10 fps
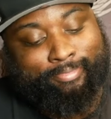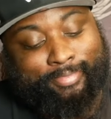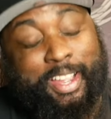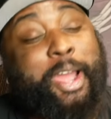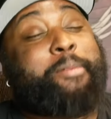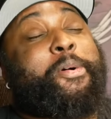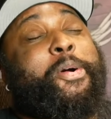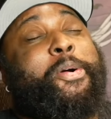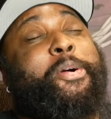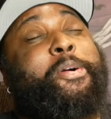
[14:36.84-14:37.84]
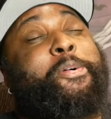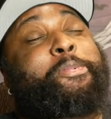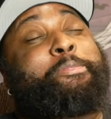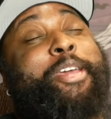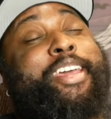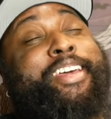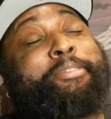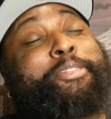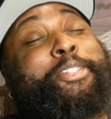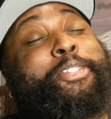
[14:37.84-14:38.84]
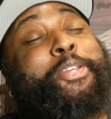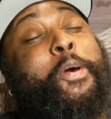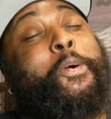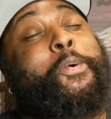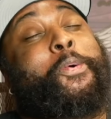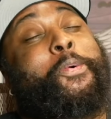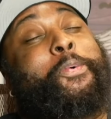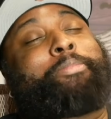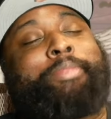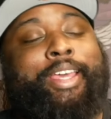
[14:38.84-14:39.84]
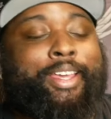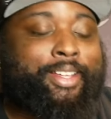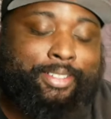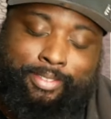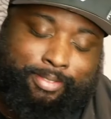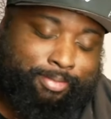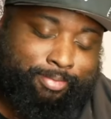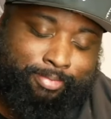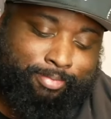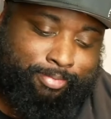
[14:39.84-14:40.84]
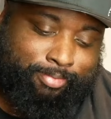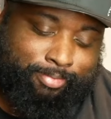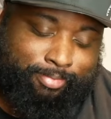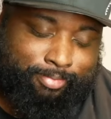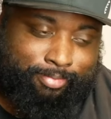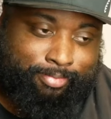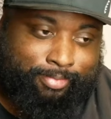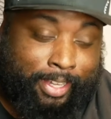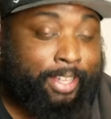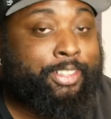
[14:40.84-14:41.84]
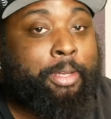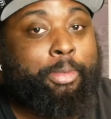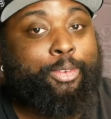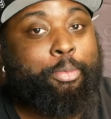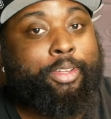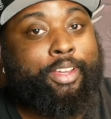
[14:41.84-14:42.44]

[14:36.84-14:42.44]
Come on, man. I'm so, man. Yeah, it's up there for me.